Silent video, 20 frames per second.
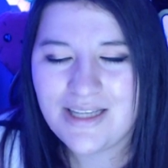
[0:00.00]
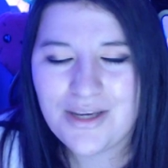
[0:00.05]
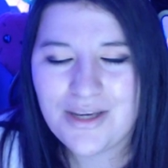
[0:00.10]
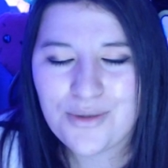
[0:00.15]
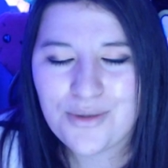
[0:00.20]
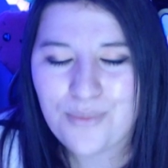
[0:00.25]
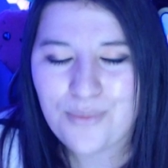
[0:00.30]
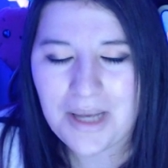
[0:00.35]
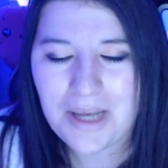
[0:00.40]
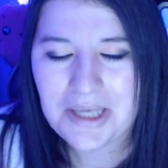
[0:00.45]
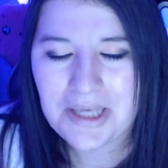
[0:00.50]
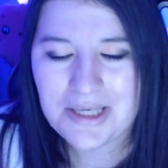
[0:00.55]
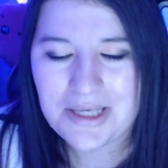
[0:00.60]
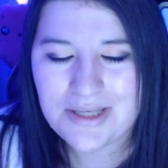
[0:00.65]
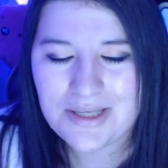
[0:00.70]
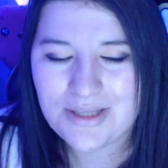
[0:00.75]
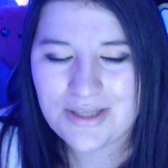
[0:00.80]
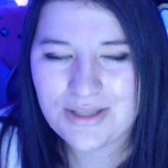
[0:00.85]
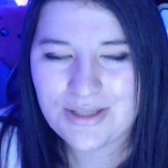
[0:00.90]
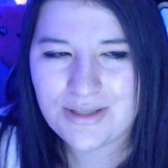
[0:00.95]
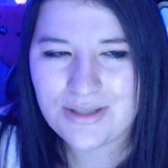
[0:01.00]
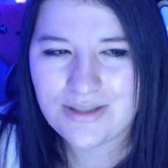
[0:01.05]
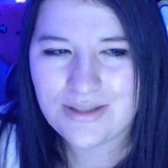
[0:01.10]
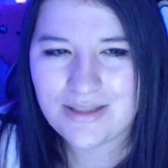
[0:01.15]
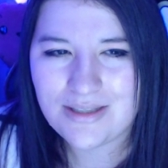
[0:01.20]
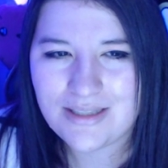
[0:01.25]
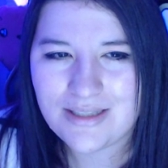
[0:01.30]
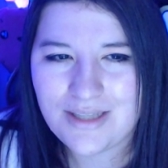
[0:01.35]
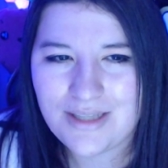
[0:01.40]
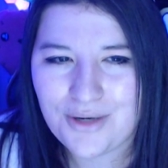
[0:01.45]
why,
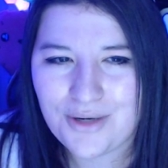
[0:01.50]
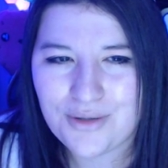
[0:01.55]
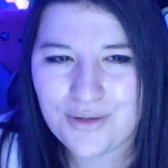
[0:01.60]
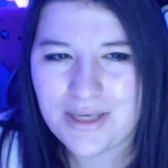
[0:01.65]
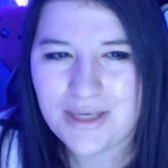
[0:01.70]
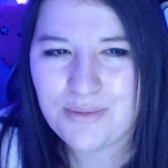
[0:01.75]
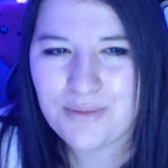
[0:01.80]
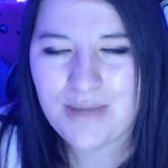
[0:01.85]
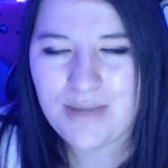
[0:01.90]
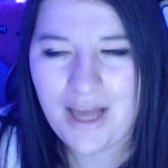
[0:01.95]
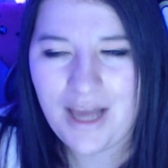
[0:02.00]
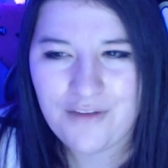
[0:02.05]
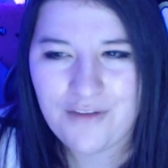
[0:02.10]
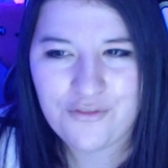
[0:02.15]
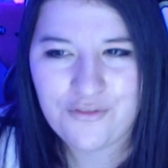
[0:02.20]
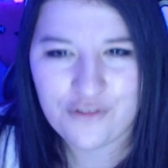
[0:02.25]
you know, he would have